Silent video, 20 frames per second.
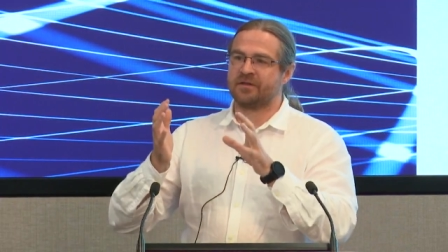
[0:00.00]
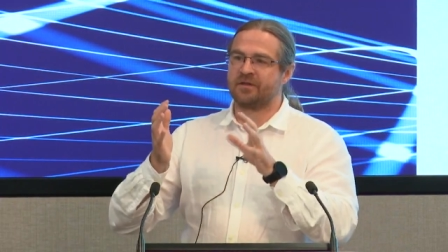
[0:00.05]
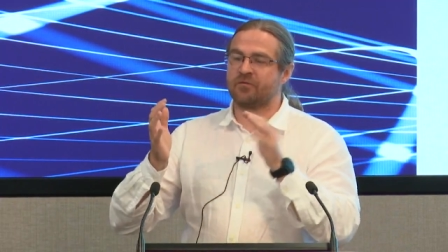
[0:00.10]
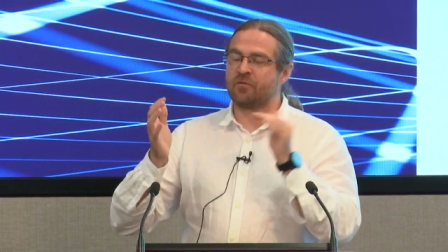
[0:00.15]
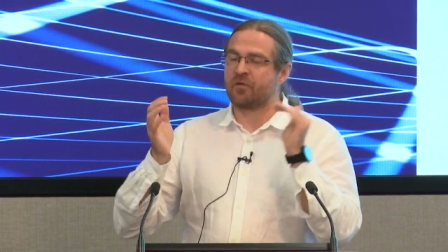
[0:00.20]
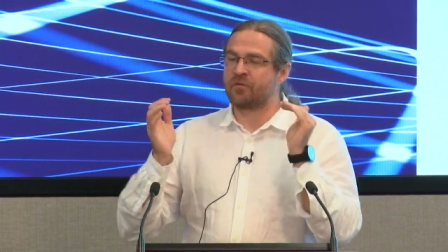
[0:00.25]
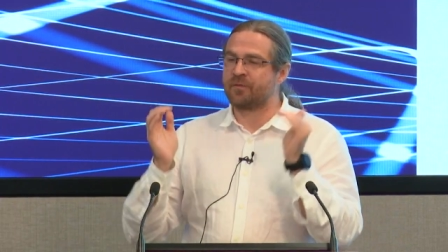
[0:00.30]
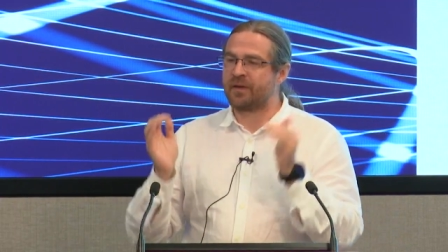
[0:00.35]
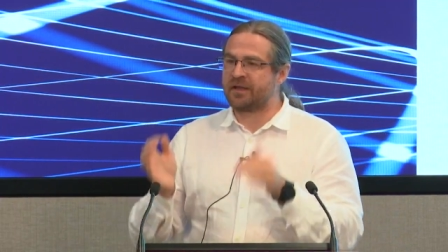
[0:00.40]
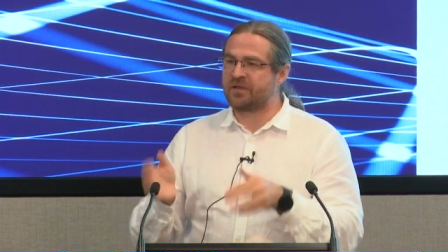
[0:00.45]
It
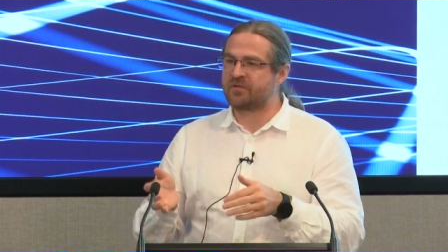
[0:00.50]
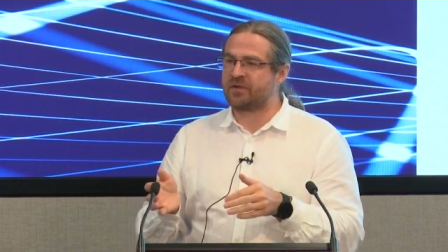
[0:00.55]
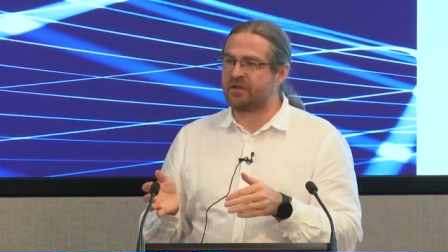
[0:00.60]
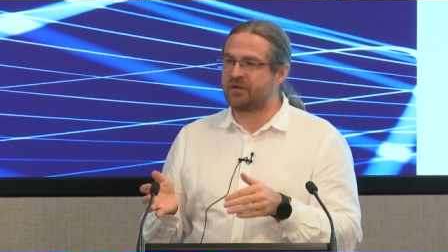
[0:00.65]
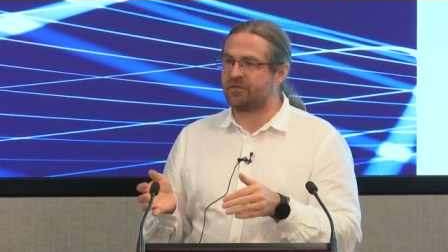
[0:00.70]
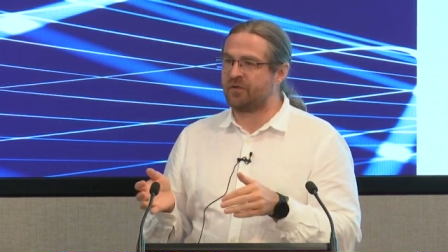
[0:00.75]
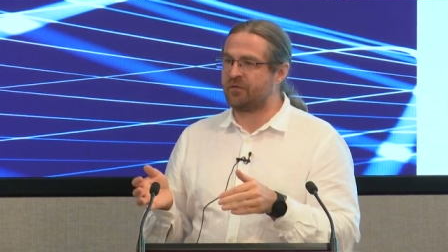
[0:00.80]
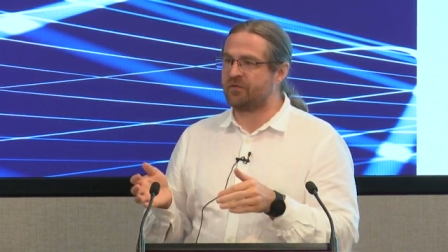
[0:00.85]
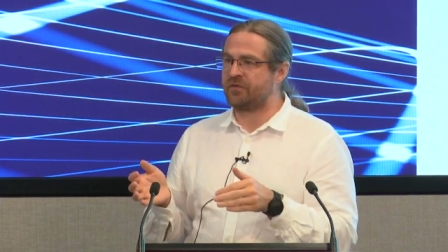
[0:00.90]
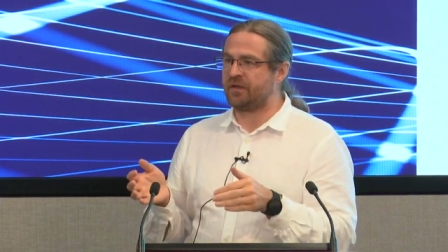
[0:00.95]
was May
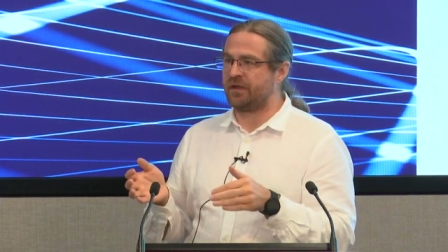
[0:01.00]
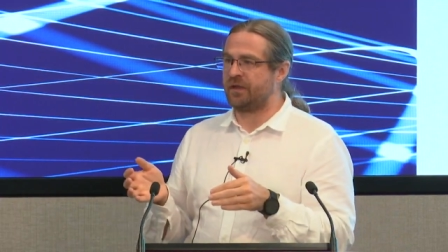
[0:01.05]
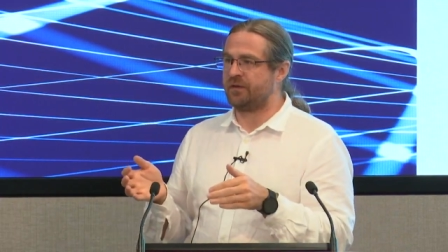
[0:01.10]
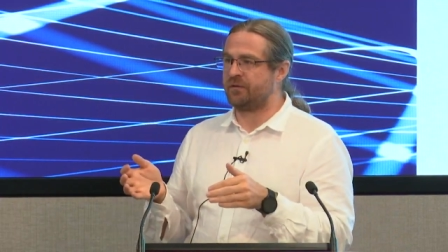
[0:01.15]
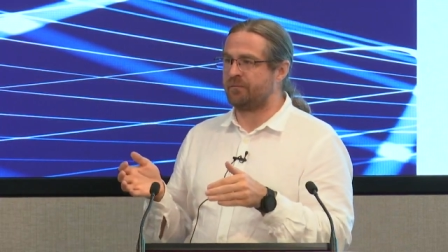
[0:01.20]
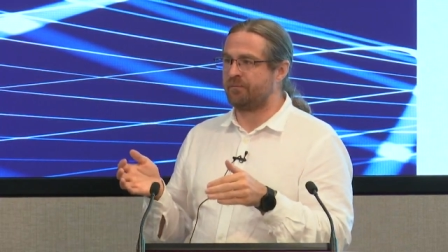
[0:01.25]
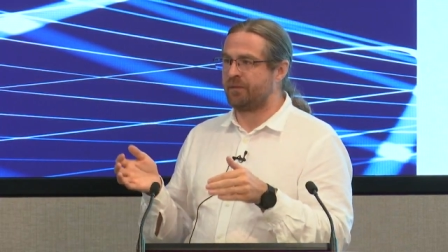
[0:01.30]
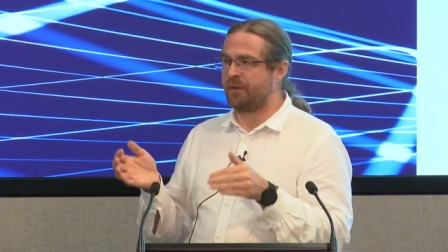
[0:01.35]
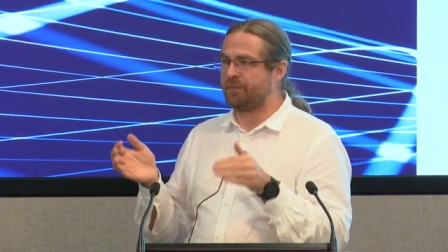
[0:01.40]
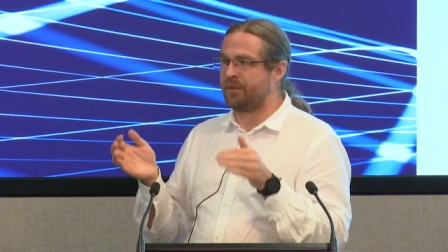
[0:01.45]

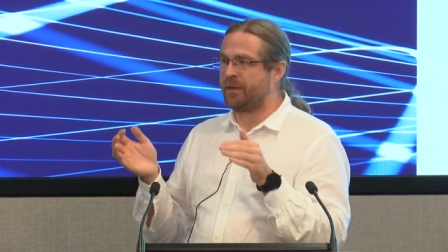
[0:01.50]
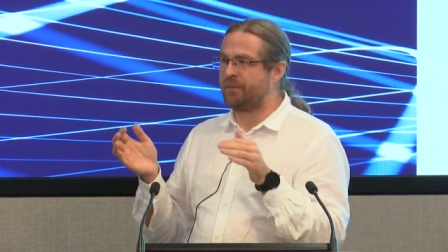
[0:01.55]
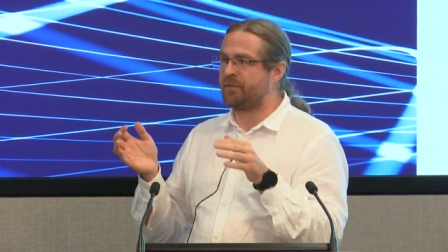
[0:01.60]
2015, but people